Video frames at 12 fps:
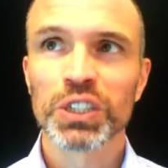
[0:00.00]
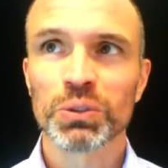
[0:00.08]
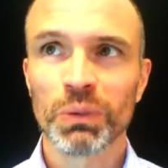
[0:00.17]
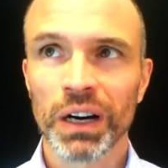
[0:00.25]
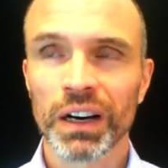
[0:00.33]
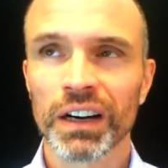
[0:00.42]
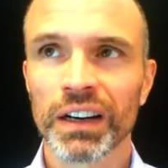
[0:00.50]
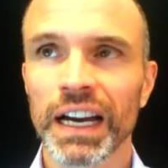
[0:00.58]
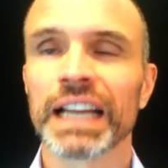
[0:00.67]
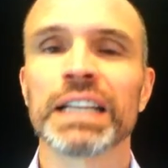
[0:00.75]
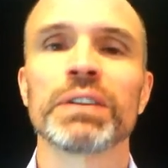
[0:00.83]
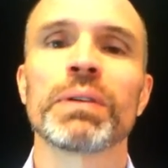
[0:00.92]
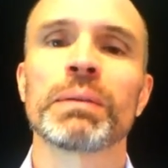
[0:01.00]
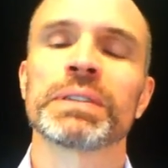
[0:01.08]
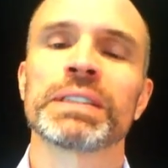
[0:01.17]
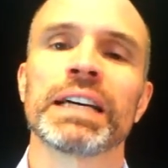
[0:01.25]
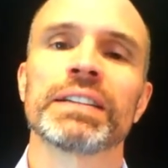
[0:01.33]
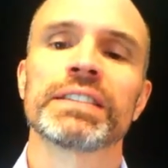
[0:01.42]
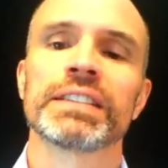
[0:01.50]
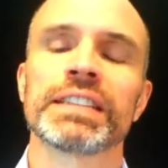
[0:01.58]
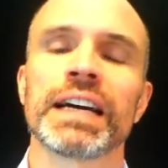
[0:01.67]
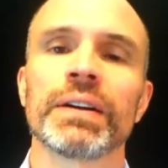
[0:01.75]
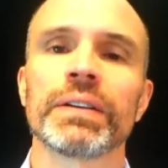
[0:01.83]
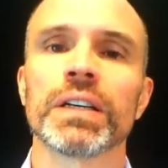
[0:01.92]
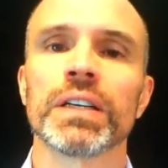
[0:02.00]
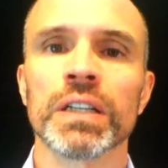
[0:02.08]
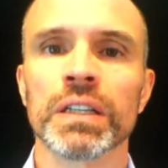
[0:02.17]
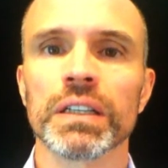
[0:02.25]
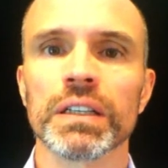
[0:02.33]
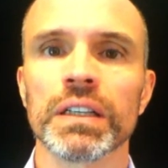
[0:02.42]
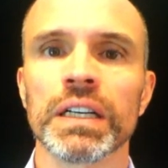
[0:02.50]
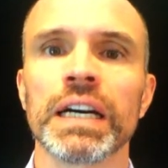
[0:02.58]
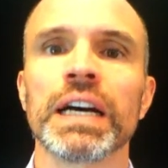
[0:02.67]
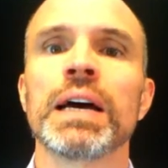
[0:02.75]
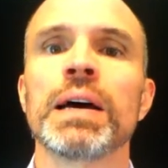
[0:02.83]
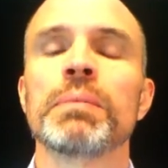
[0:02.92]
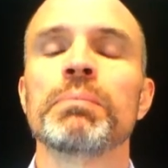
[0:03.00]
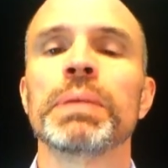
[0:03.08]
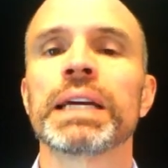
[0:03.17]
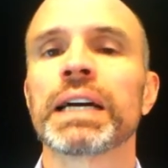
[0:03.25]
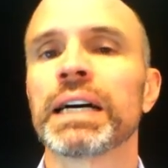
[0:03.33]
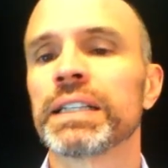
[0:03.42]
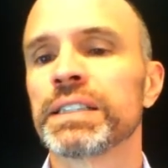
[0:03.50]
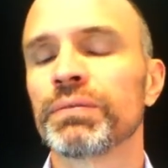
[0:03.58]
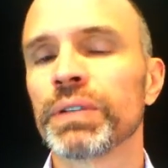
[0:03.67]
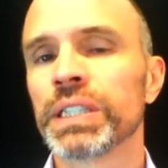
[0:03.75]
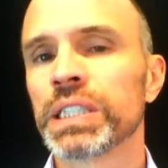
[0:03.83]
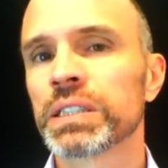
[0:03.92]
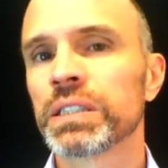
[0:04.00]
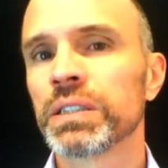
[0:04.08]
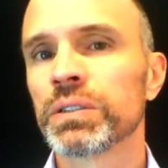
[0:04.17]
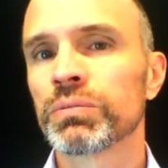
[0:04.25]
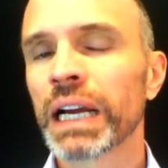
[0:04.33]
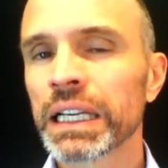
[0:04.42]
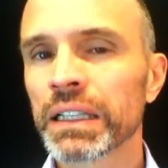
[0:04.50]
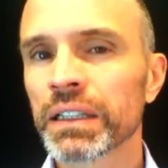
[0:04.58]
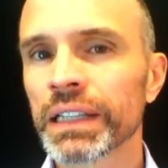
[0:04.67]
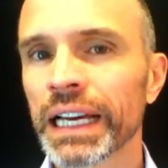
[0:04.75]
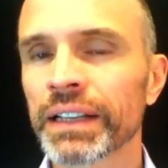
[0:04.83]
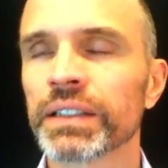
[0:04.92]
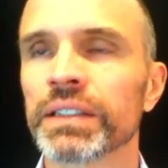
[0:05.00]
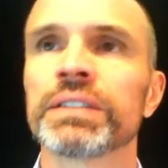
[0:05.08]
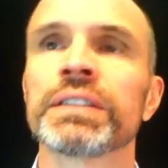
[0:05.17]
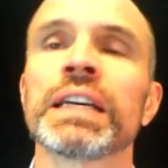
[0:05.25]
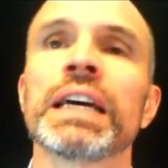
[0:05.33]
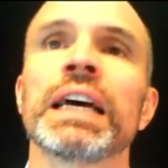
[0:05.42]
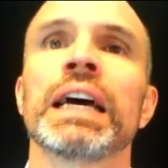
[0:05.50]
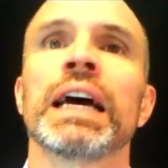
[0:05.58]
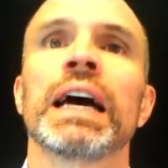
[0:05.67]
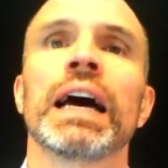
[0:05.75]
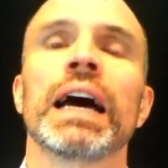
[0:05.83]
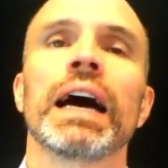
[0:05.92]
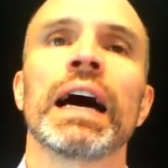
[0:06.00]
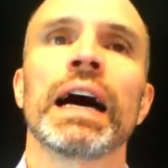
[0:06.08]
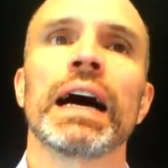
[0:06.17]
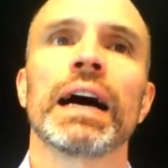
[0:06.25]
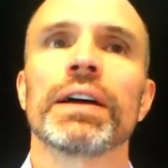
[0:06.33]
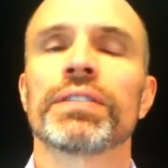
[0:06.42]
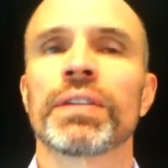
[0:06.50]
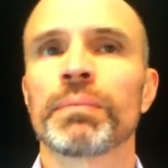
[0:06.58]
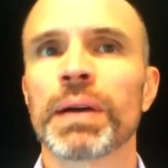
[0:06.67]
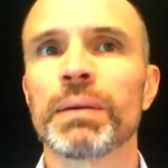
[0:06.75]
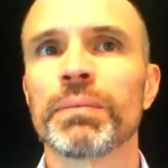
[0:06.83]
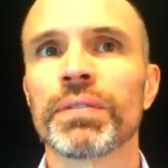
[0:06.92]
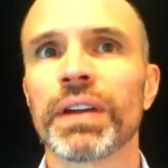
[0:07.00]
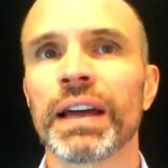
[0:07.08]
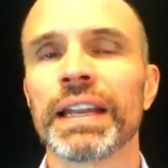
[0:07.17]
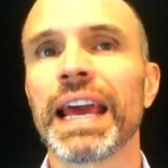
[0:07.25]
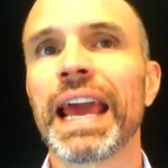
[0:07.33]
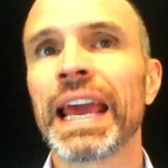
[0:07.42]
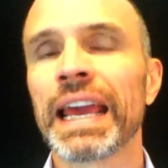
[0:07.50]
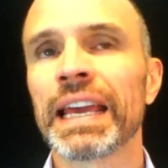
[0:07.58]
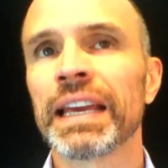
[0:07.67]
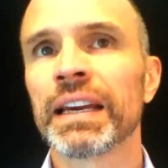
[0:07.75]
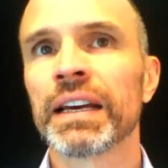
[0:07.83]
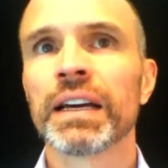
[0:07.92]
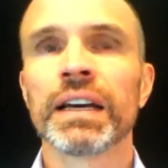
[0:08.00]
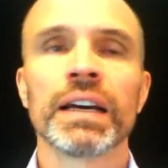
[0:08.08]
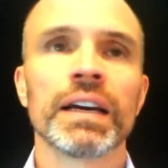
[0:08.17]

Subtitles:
schwa, and it represents the sound because if we just use regular letters, sometimes an A,